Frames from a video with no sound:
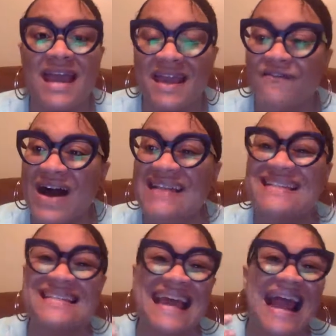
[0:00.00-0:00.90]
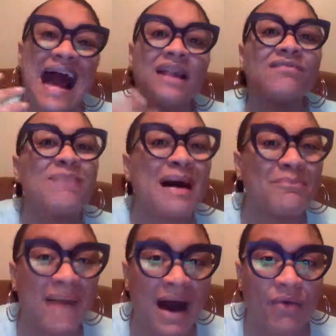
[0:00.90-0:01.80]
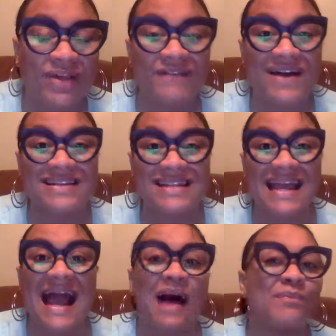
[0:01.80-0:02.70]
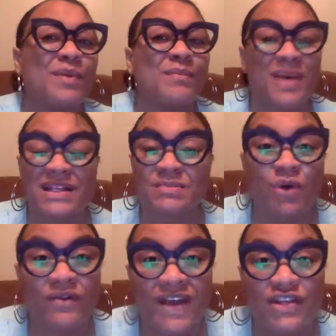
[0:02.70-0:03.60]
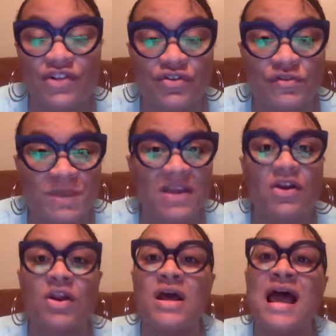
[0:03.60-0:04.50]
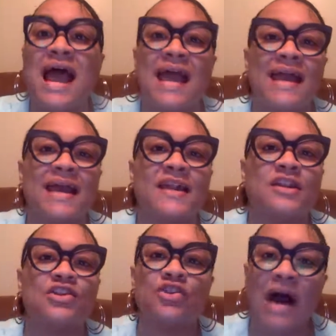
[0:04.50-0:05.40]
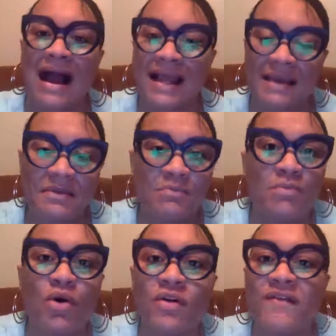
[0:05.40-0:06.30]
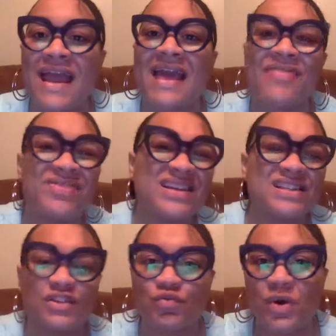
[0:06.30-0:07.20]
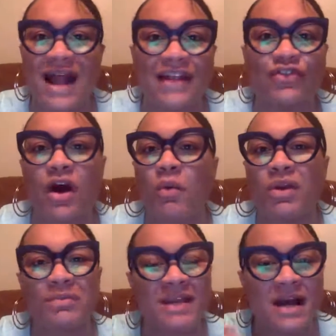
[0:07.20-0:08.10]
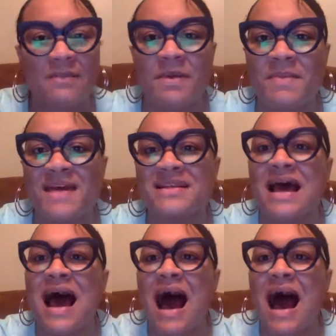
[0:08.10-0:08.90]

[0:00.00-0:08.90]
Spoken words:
If I say out of my mouth, if I say I'm the best motivational speaker, and I came to motivate, and this is what I do. I want to become the best.